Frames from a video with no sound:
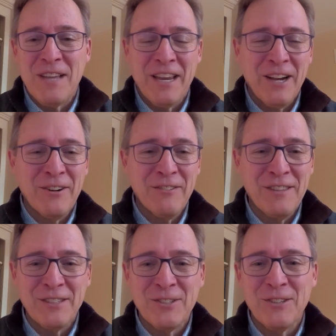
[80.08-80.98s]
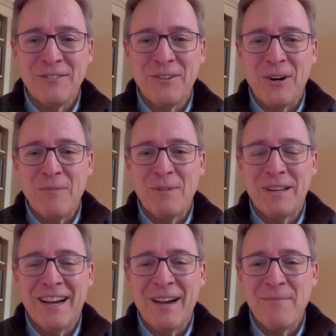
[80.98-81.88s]
take care of things on the farm.
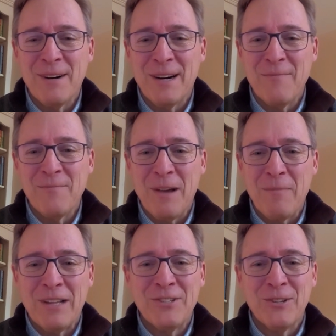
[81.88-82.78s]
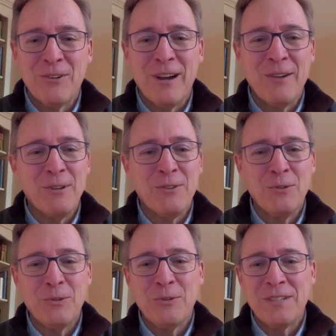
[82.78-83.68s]
But I'm not so great with
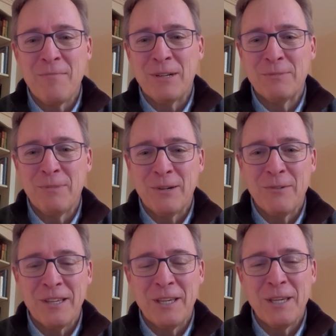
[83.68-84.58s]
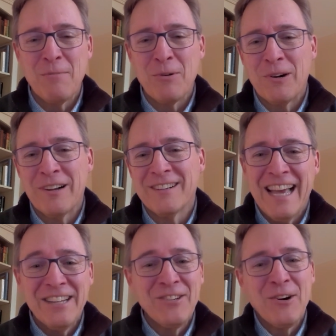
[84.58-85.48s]
tools. I'm much better with a keyboard.
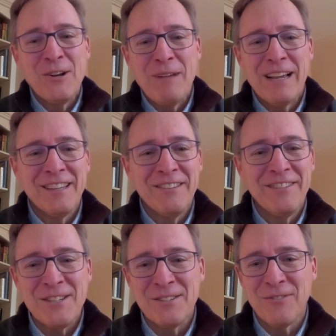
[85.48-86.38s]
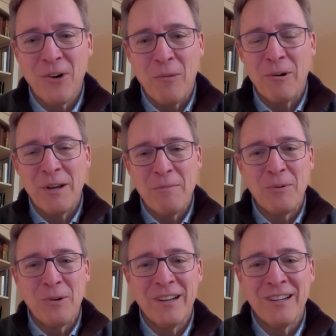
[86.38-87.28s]
And it's hard to make a living as a farmer
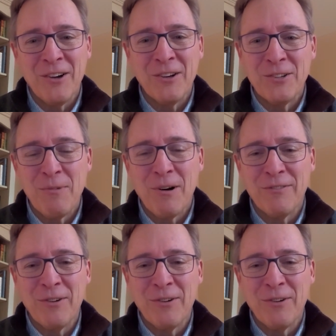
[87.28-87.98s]
anymore and on a small